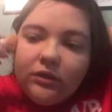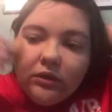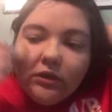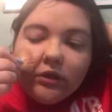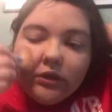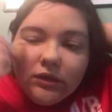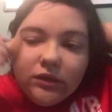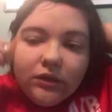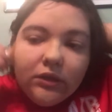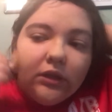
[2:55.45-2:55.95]

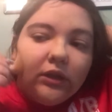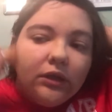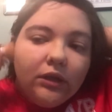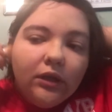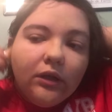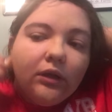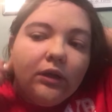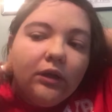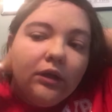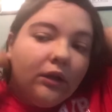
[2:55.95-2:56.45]
just
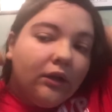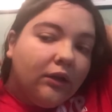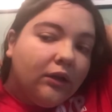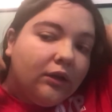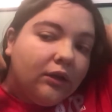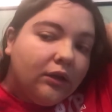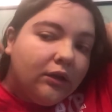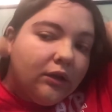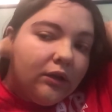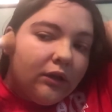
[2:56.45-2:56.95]

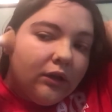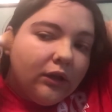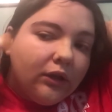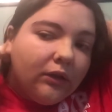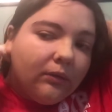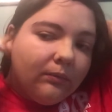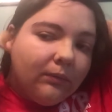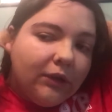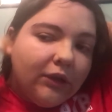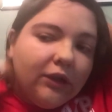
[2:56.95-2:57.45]

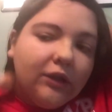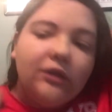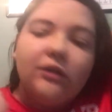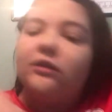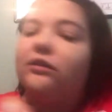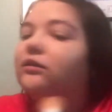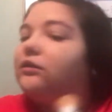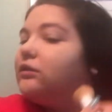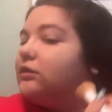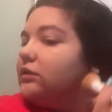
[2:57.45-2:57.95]
like my
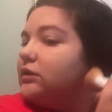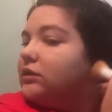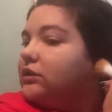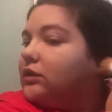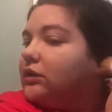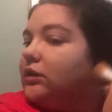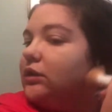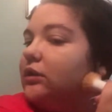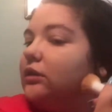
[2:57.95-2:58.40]
ears.